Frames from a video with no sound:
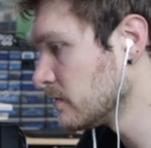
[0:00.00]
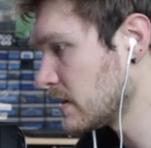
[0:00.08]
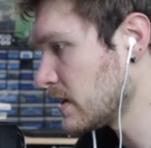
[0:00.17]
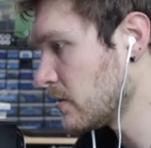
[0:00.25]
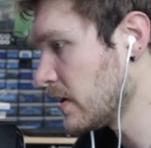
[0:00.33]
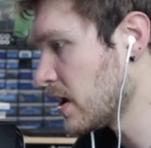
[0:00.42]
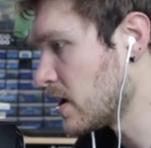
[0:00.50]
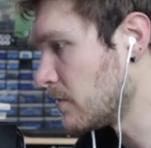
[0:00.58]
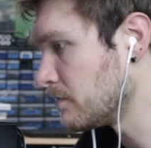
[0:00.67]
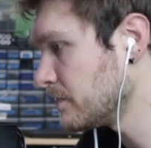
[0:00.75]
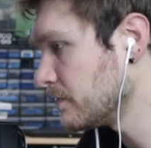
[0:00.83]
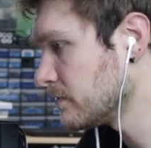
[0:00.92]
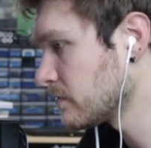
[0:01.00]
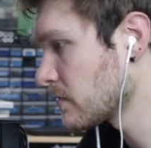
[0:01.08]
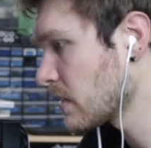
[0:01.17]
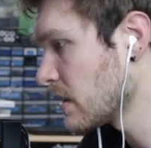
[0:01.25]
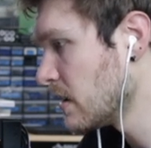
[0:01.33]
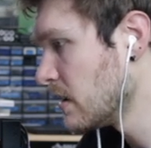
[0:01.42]
There we go.
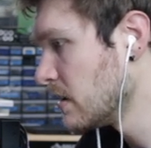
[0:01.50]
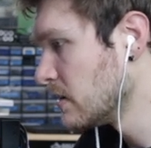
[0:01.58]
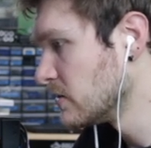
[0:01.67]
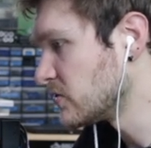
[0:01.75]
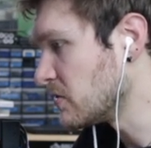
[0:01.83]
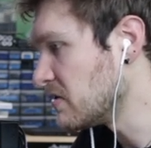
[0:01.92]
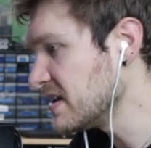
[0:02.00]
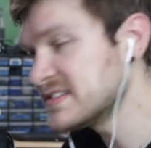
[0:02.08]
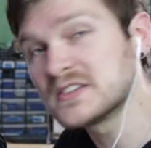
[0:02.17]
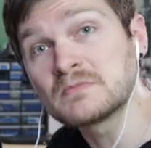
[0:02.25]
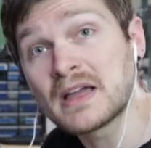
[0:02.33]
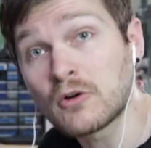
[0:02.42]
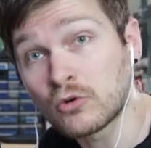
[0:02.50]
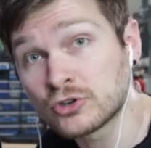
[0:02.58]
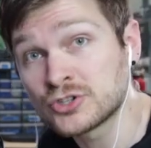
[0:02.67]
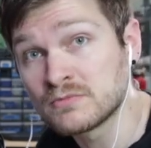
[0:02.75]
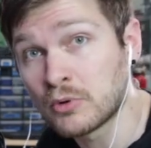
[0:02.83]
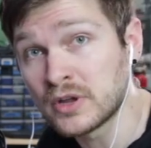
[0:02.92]
So this is my
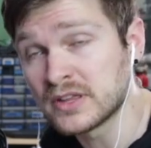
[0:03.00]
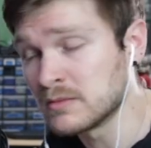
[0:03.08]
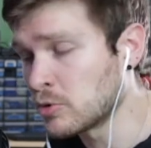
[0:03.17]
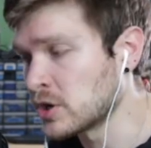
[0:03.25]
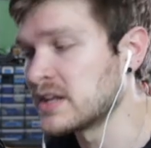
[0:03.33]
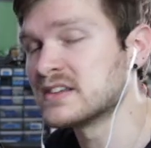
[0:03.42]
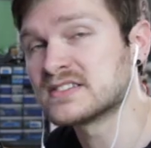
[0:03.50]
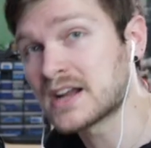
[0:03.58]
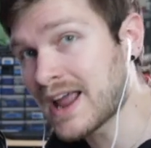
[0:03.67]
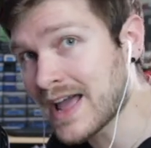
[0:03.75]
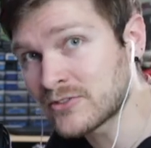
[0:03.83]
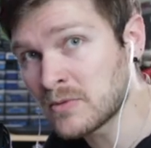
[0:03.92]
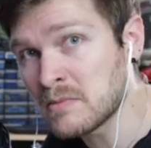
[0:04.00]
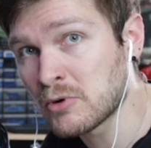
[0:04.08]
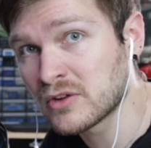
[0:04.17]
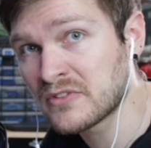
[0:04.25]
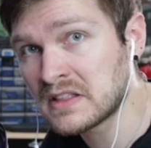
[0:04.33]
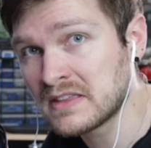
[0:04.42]
origin point of the board. It does not have to be
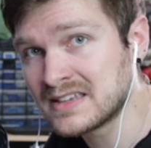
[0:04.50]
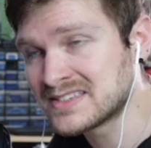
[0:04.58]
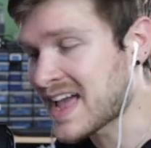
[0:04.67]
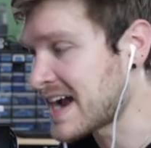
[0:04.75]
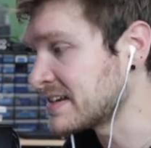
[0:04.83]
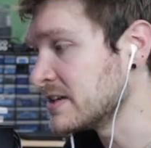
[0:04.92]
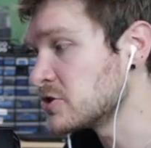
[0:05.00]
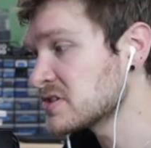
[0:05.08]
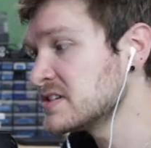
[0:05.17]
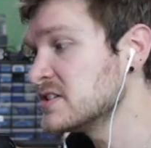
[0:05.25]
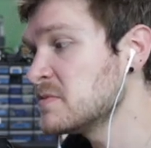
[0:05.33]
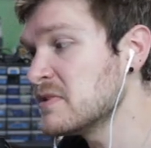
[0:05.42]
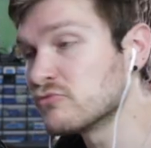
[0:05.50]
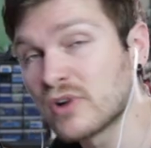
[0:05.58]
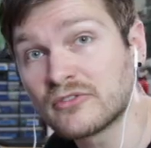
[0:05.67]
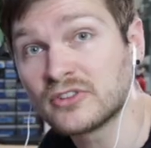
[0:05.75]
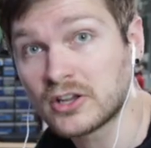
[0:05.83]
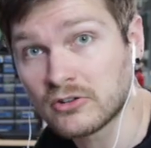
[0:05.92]
perfectly exact. It just needs to be
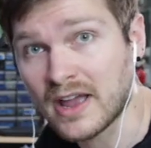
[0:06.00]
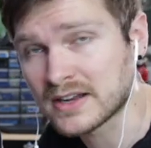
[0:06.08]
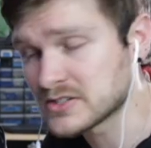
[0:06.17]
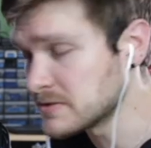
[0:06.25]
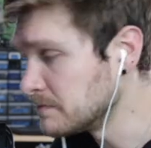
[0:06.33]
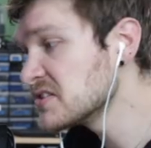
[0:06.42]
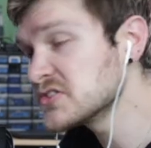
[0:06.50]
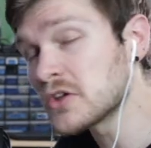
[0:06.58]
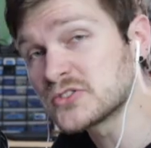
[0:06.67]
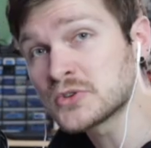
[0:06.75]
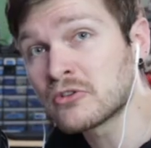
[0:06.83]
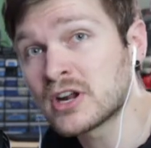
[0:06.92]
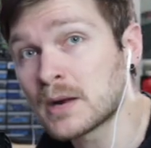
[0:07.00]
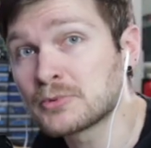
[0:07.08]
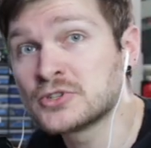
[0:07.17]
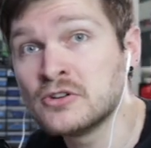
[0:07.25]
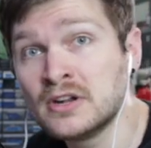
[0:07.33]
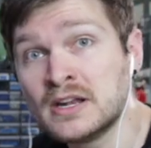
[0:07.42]
roughly correct. This is also a great
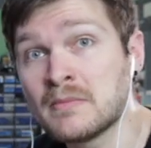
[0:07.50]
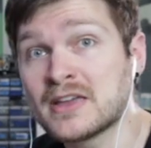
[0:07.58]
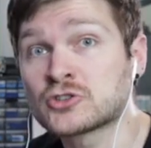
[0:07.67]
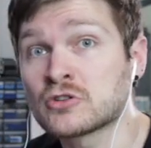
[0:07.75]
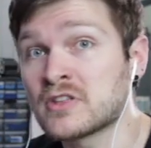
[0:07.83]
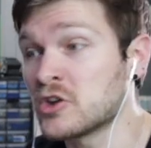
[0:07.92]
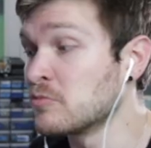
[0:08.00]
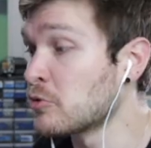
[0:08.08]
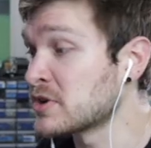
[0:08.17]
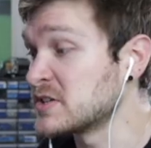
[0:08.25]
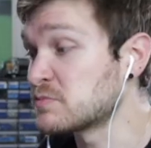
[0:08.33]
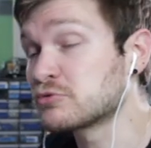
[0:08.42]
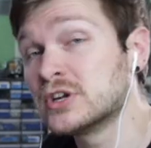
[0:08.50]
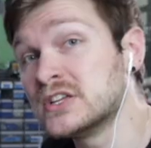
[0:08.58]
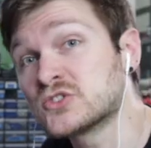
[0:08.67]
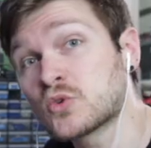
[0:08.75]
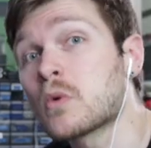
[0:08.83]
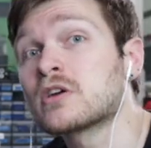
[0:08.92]
opportunity to make sure that your board is pretty
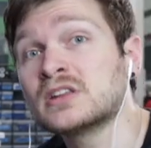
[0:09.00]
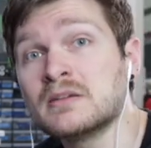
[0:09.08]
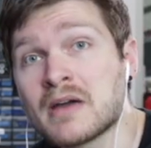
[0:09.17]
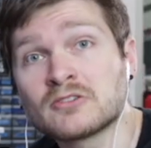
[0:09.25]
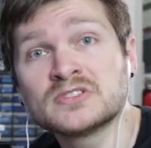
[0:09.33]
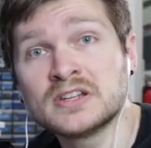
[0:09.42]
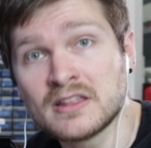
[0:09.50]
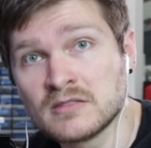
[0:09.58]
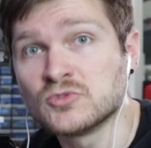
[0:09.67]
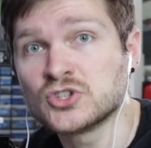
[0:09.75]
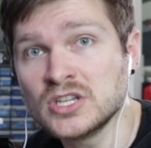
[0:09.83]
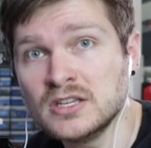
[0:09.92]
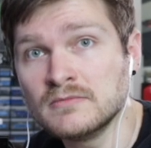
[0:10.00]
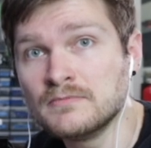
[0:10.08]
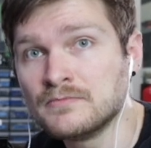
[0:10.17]
squarely mounted in the machine.